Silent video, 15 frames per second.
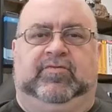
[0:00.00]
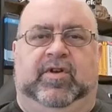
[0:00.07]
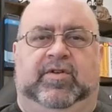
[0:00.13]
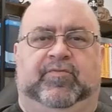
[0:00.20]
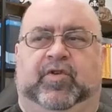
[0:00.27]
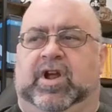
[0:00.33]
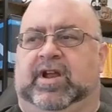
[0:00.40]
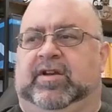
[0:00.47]
we're
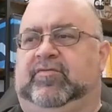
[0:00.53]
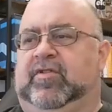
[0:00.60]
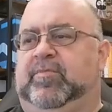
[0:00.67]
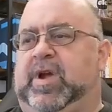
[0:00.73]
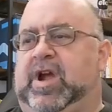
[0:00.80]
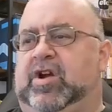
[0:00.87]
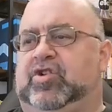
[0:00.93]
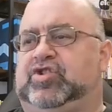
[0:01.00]
at
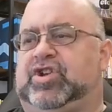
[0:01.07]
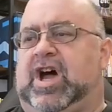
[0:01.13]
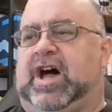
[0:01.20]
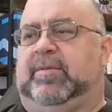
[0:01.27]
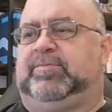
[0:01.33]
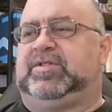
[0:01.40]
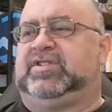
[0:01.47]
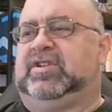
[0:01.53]
repair
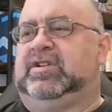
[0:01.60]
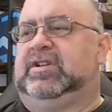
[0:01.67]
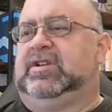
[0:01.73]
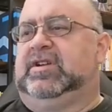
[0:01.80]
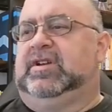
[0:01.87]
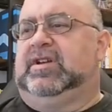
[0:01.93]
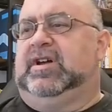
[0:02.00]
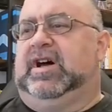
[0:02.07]
shops,
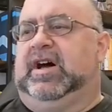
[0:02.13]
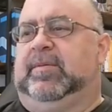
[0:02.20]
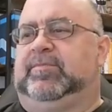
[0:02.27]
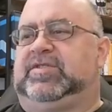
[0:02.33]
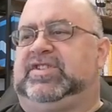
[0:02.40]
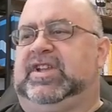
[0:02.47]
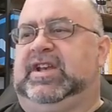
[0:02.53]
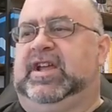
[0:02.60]

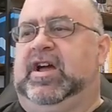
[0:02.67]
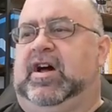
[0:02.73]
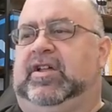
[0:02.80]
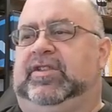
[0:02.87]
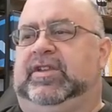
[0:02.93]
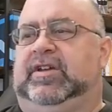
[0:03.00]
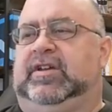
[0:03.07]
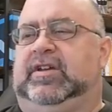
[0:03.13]
sitting on
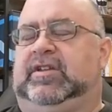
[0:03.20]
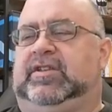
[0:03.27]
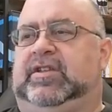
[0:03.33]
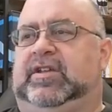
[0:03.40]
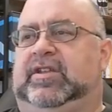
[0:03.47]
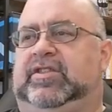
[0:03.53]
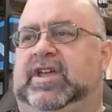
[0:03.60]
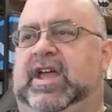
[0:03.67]
the
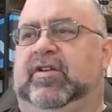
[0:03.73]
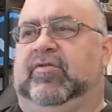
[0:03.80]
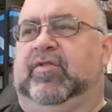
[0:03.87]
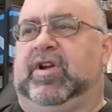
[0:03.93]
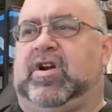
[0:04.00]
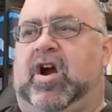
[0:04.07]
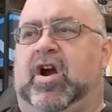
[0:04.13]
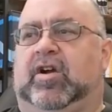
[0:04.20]
thing,
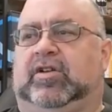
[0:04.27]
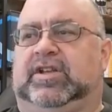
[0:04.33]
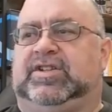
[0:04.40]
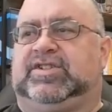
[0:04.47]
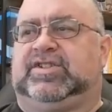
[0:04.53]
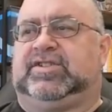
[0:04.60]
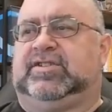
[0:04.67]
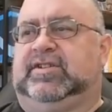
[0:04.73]

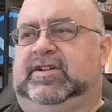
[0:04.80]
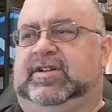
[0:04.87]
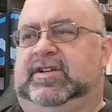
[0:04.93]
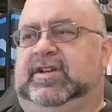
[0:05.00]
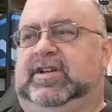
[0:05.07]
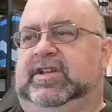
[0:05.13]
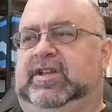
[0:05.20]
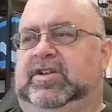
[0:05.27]
regardless,
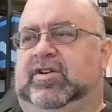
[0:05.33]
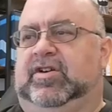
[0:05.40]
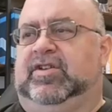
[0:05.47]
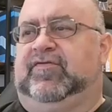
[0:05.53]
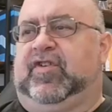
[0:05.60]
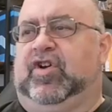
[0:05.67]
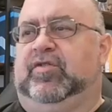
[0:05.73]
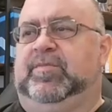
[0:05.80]
you've
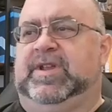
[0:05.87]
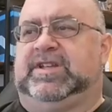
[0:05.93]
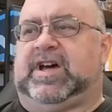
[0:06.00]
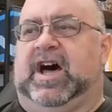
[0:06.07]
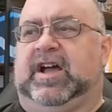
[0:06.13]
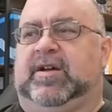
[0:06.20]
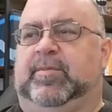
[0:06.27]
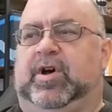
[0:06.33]
heard me talk
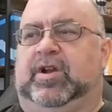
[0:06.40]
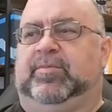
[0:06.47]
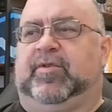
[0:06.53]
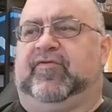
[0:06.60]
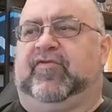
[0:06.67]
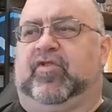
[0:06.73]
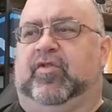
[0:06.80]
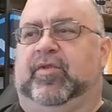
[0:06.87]
about it
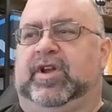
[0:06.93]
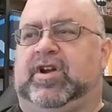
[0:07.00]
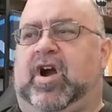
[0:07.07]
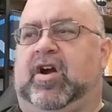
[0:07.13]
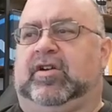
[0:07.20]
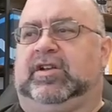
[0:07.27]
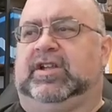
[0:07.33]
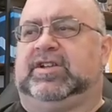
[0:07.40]
before, regardless